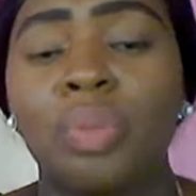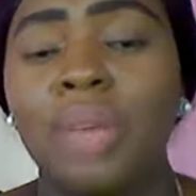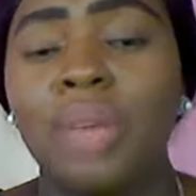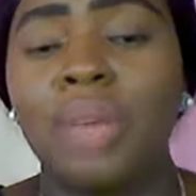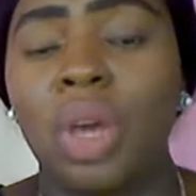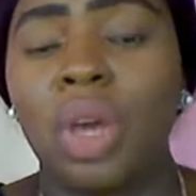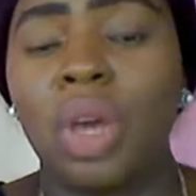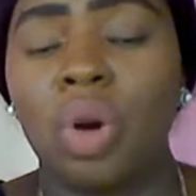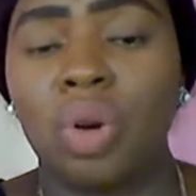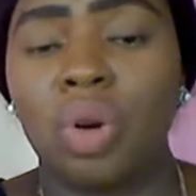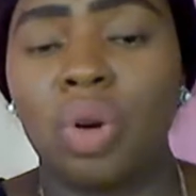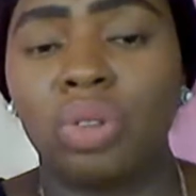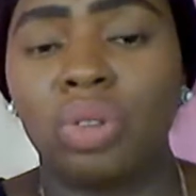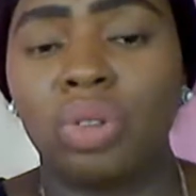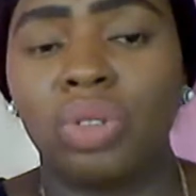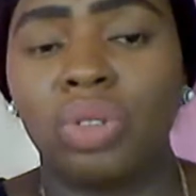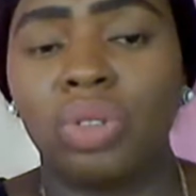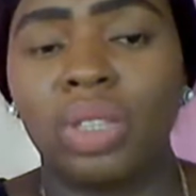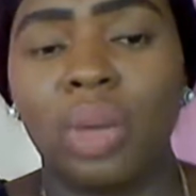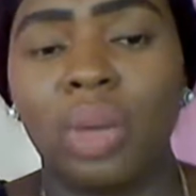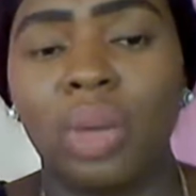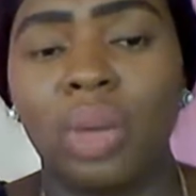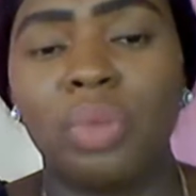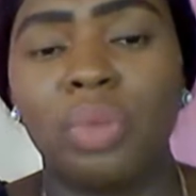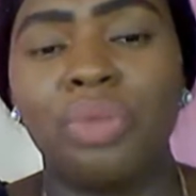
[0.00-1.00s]
a country
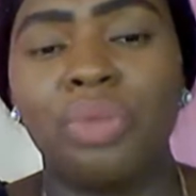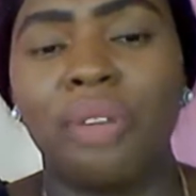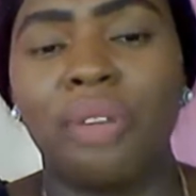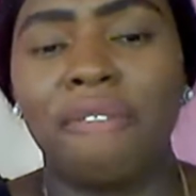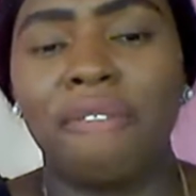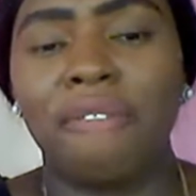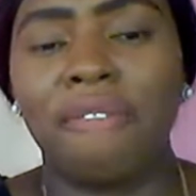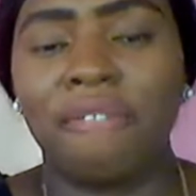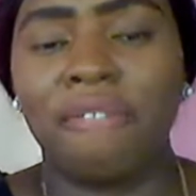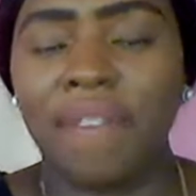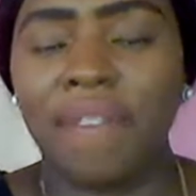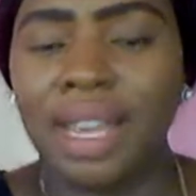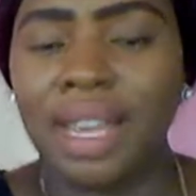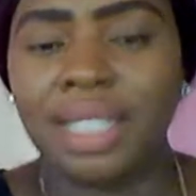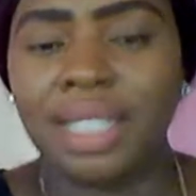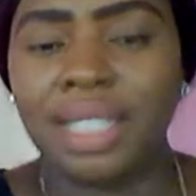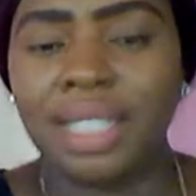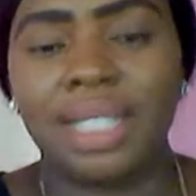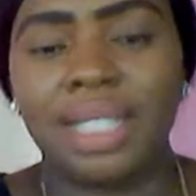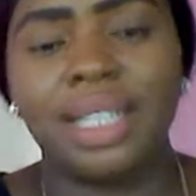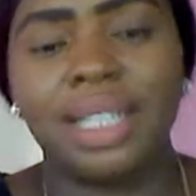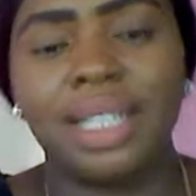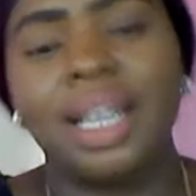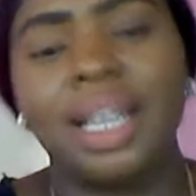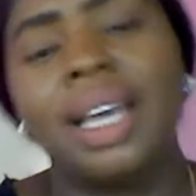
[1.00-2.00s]
that will be
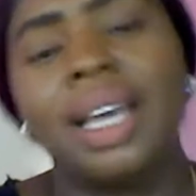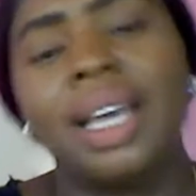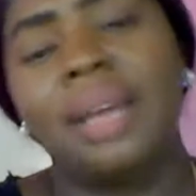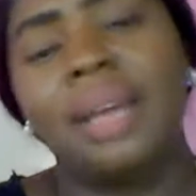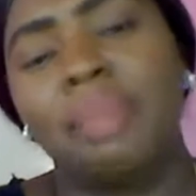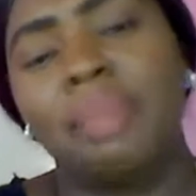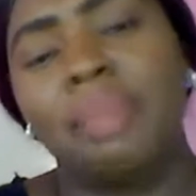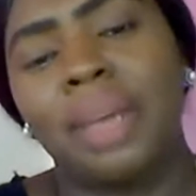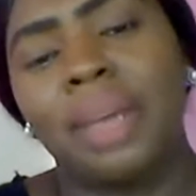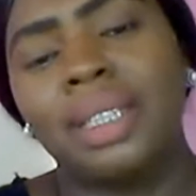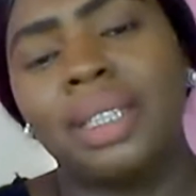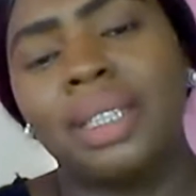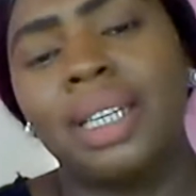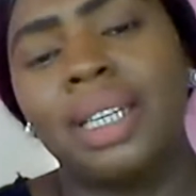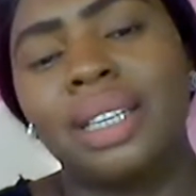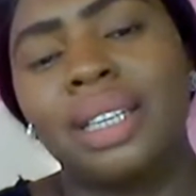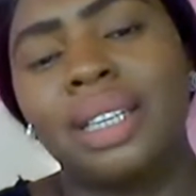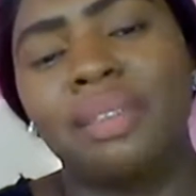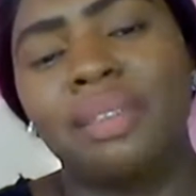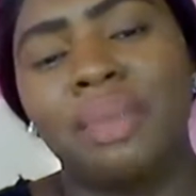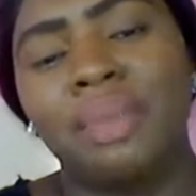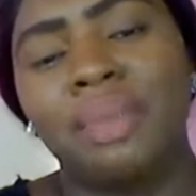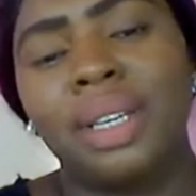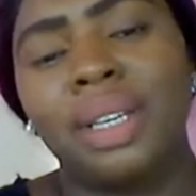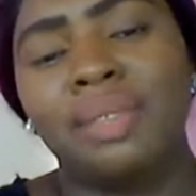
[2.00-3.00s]
ravaged by
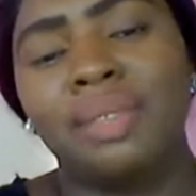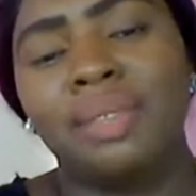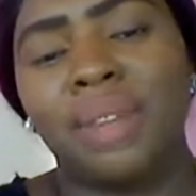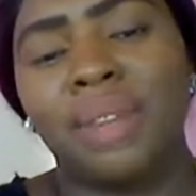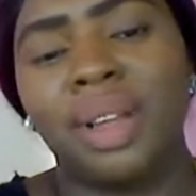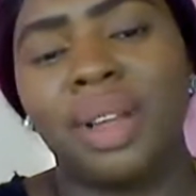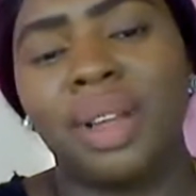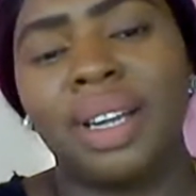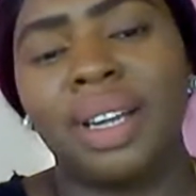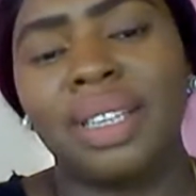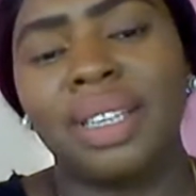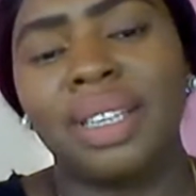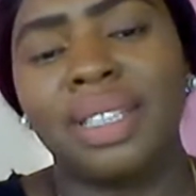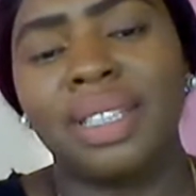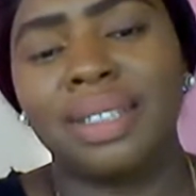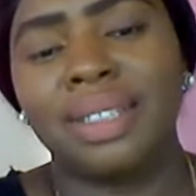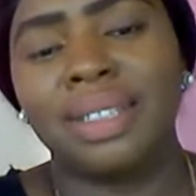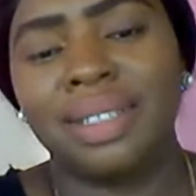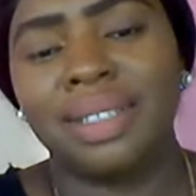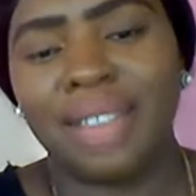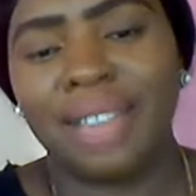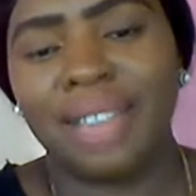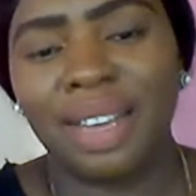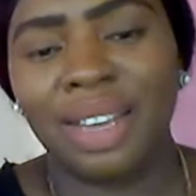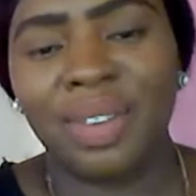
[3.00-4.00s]
gender-based violence.
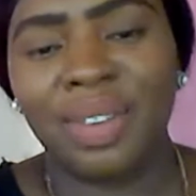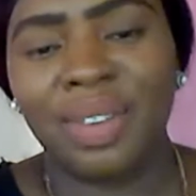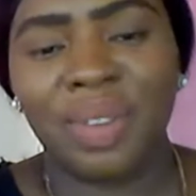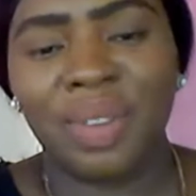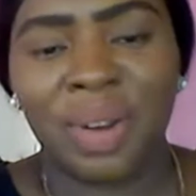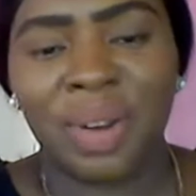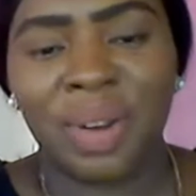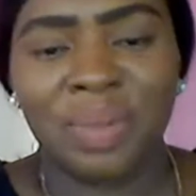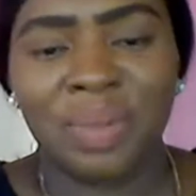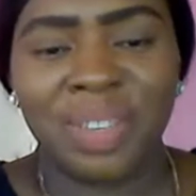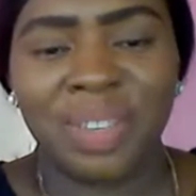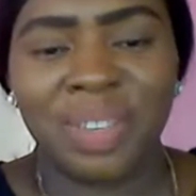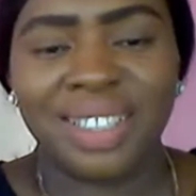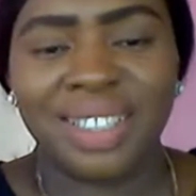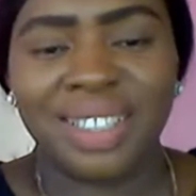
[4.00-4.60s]
Thank you very much.